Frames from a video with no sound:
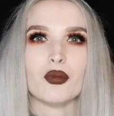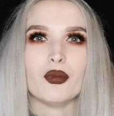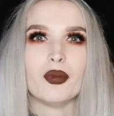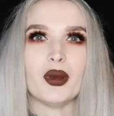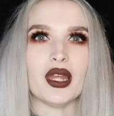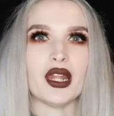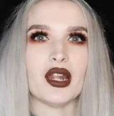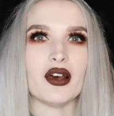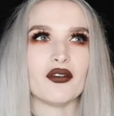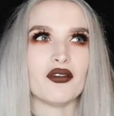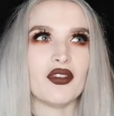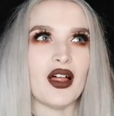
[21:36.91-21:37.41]
bit
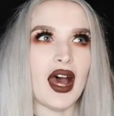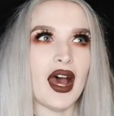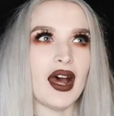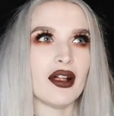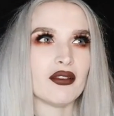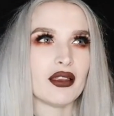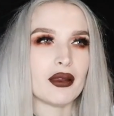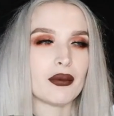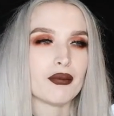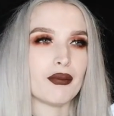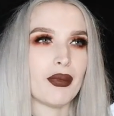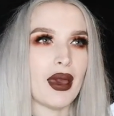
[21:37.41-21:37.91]
of that
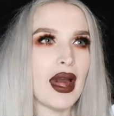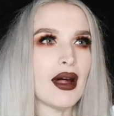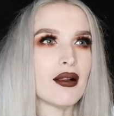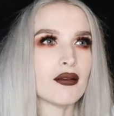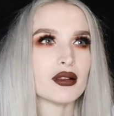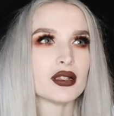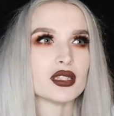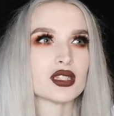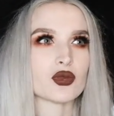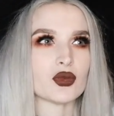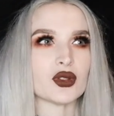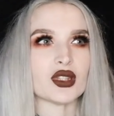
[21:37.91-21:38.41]
like
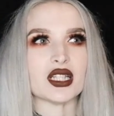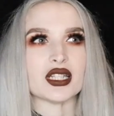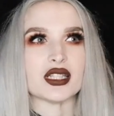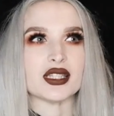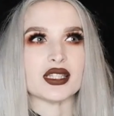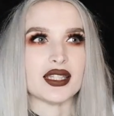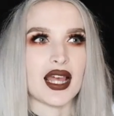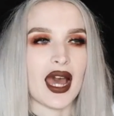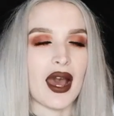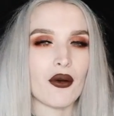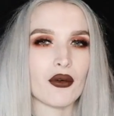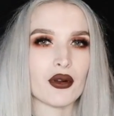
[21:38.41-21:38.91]
balance with the
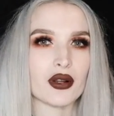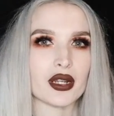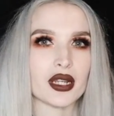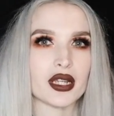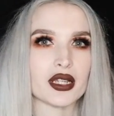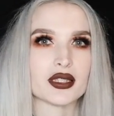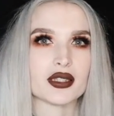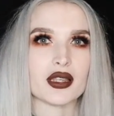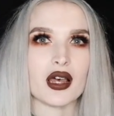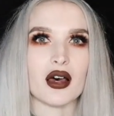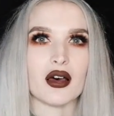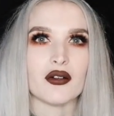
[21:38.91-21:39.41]

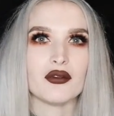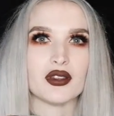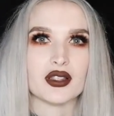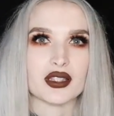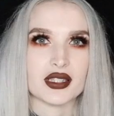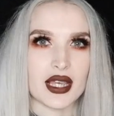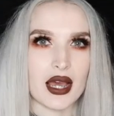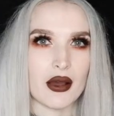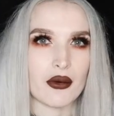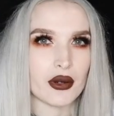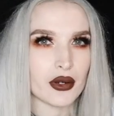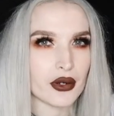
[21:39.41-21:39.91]
sourness of the
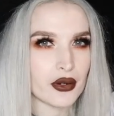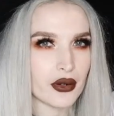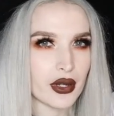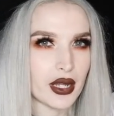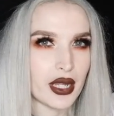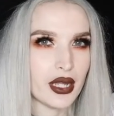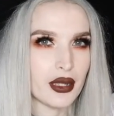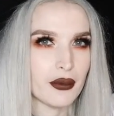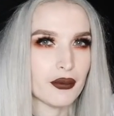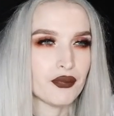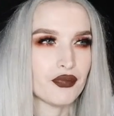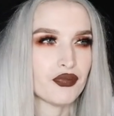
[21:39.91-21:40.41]
sour
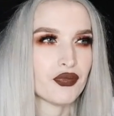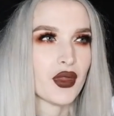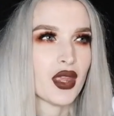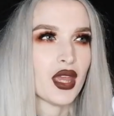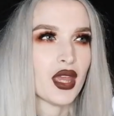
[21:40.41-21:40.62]
cream.